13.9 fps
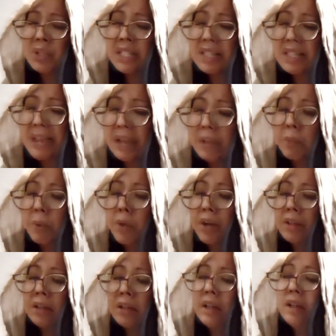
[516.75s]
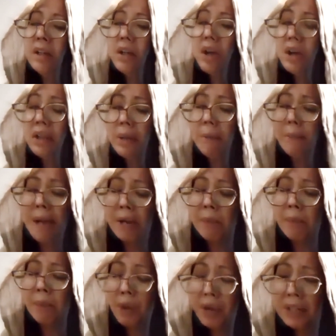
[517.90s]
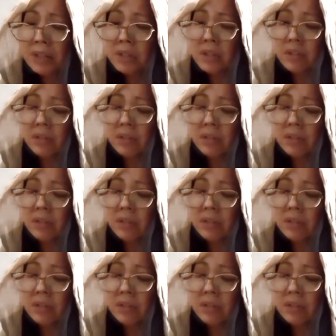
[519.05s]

skateboard on the back porch?